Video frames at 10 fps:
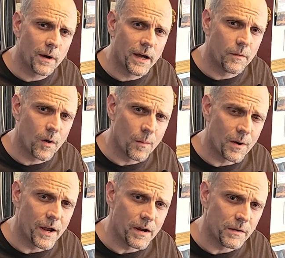
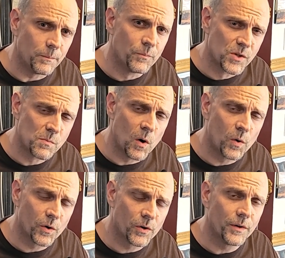my
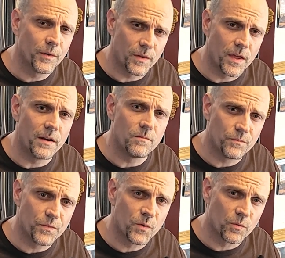smoker, and then